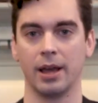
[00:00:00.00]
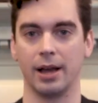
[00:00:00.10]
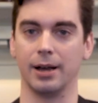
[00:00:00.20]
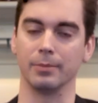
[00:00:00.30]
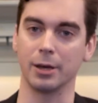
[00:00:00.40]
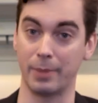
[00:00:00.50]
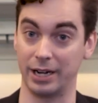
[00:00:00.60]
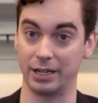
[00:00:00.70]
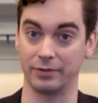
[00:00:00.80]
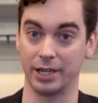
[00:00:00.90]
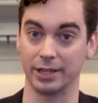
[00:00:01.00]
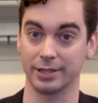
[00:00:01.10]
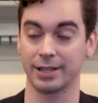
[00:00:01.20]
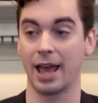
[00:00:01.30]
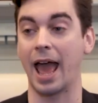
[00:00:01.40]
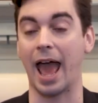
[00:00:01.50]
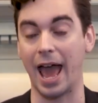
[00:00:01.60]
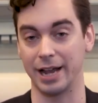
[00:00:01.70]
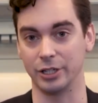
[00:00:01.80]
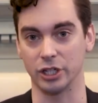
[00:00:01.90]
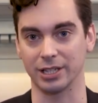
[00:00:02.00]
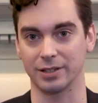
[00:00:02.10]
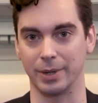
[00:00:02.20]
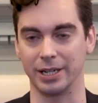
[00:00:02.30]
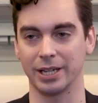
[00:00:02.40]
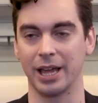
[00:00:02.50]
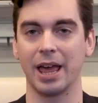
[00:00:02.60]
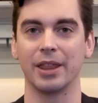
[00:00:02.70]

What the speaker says: competitiveness and adjustment,